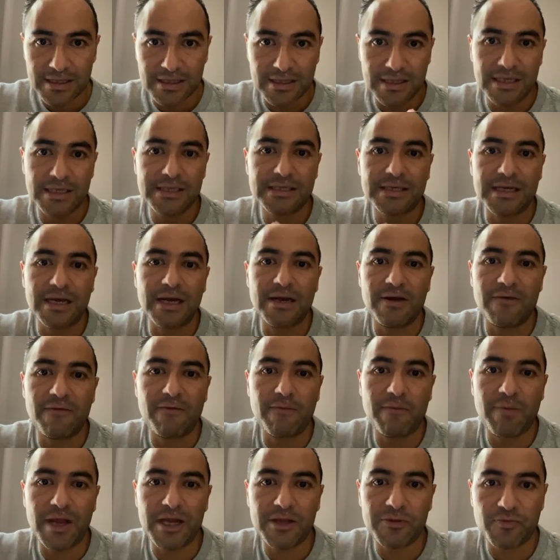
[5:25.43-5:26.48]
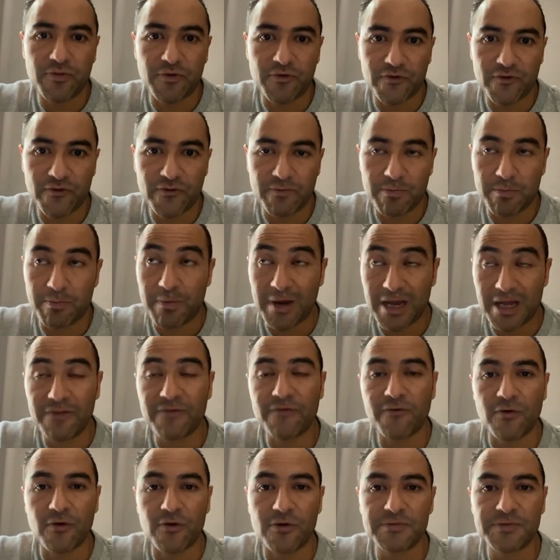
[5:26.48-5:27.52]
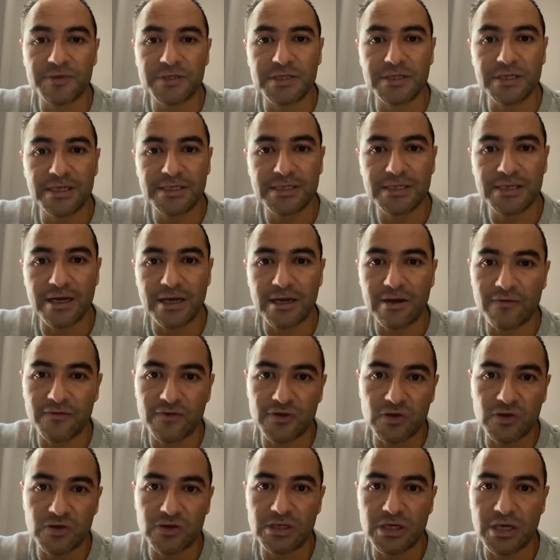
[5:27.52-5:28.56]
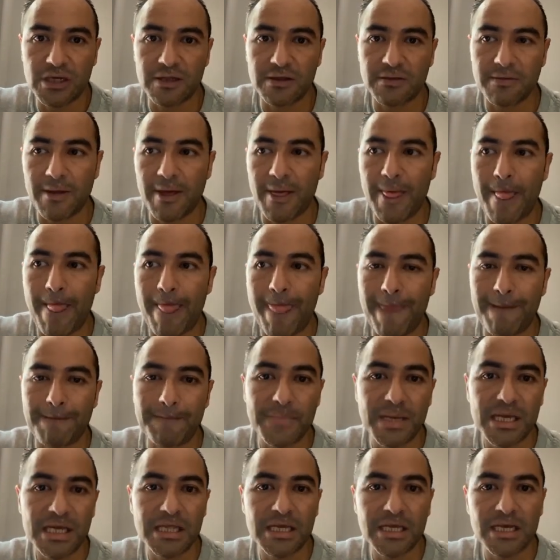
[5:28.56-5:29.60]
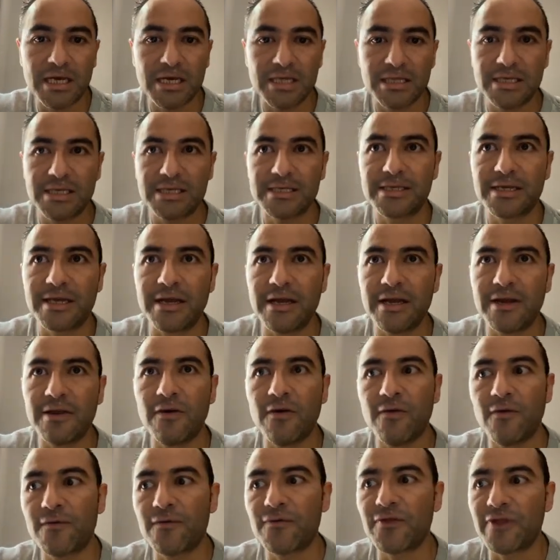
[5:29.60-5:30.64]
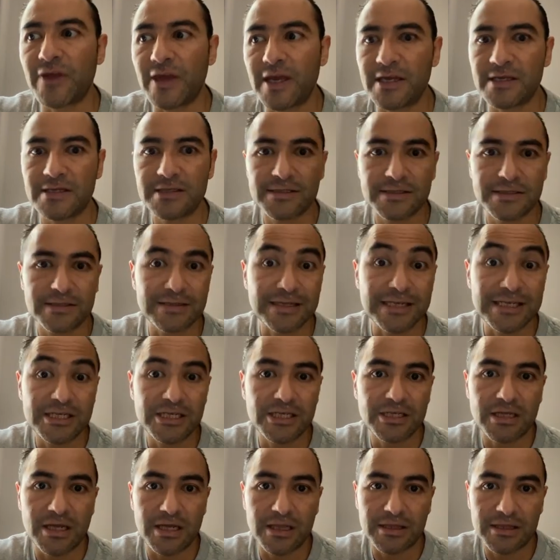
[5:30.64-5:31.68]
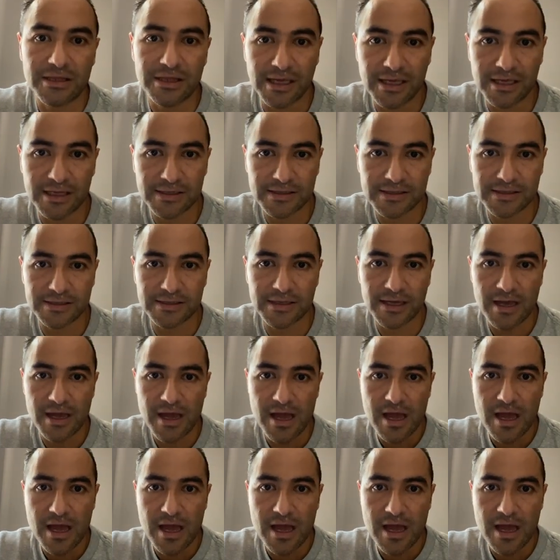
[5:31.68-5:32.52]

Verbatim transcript: these kind of platform, platforms, these kind of social um, media, these kind of things, digital things,